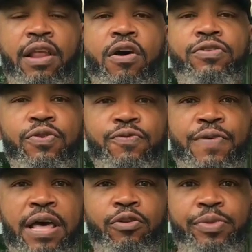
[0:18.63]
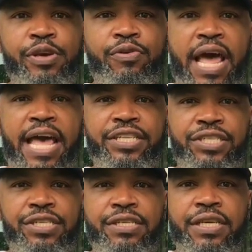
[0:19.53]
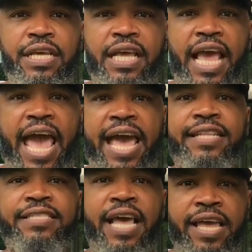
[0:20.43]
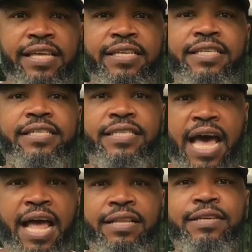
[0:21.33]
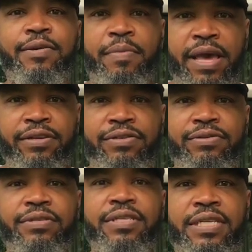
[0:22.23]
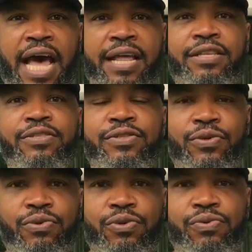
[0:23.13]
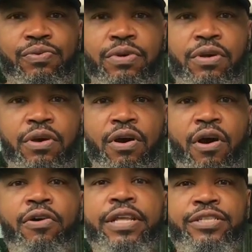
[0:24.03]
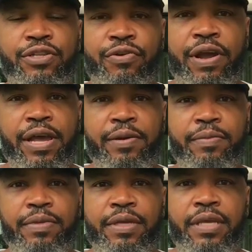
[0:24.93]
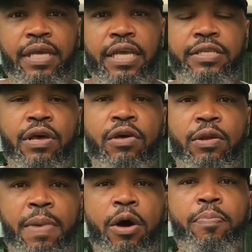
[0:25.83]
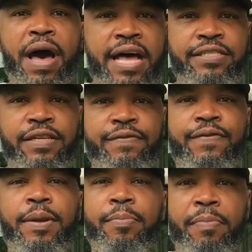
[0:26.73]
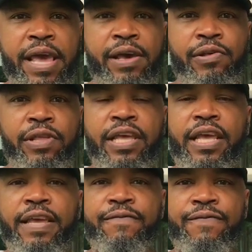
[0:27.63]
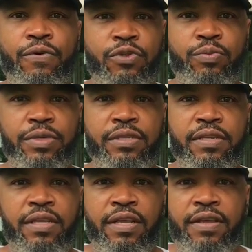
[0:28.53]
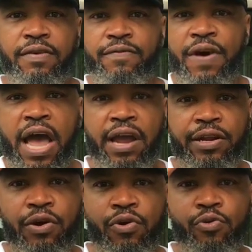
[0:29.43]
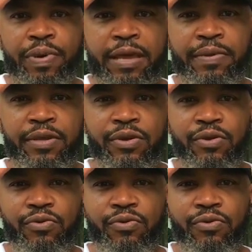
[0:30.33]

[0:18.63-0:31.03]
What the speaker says: And also follow me on IG at tank.commander.zulu. On Instagram, it's all about positive male enforcement. Fire in the hole, baby.